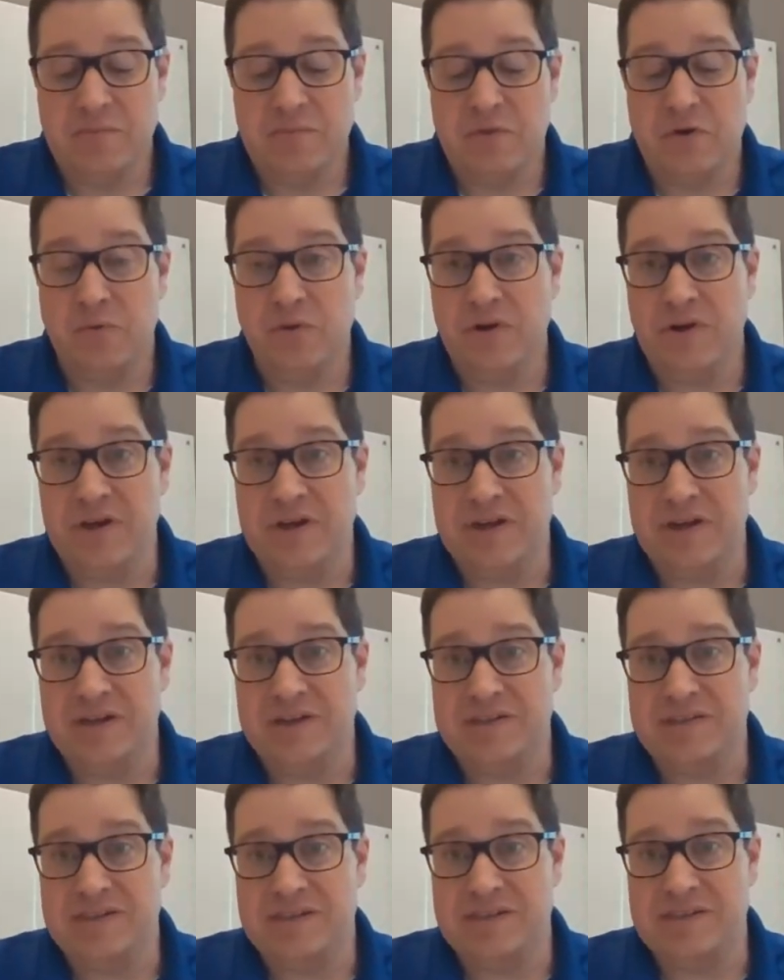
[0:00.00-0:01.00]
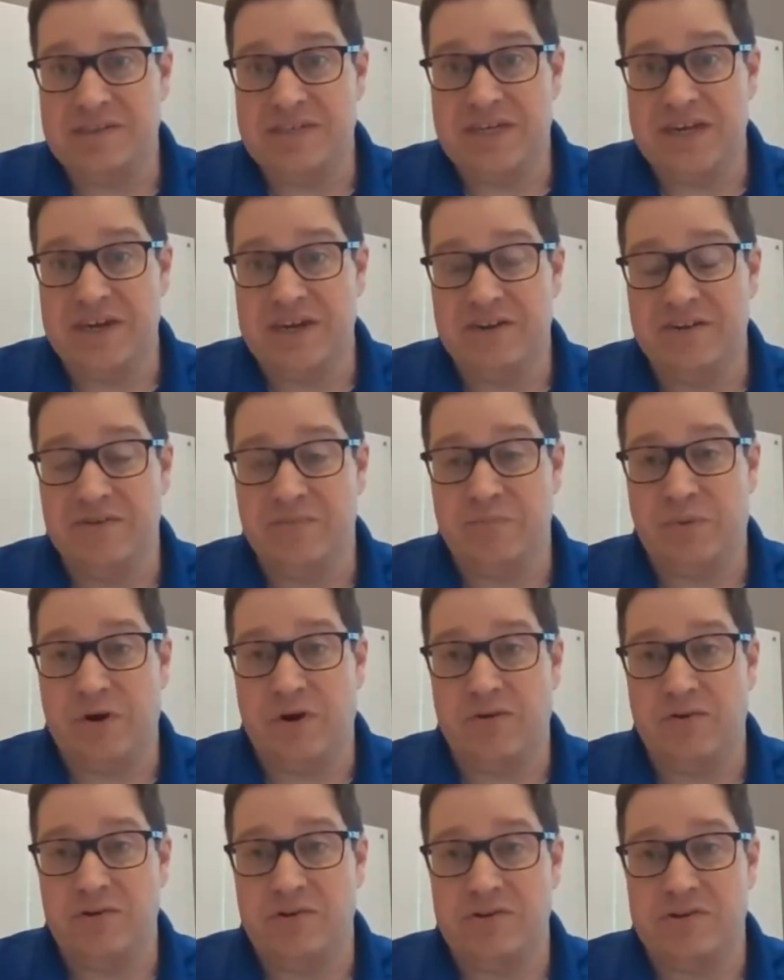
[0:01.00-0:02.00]
But really, it is get your
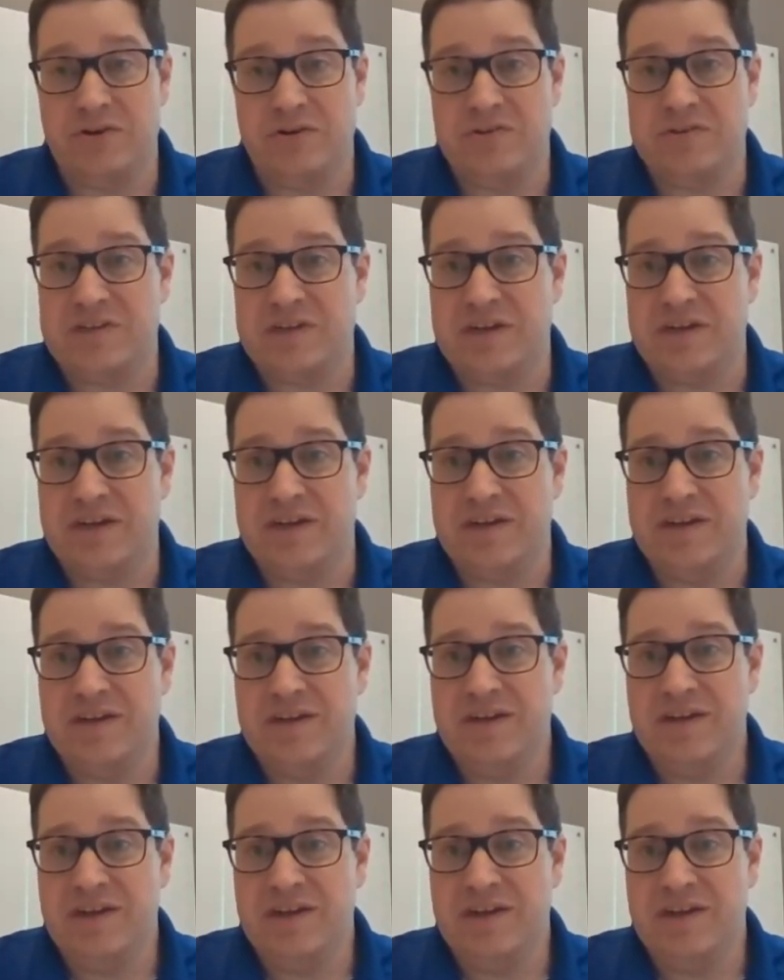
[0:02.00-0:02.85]
partners close to you.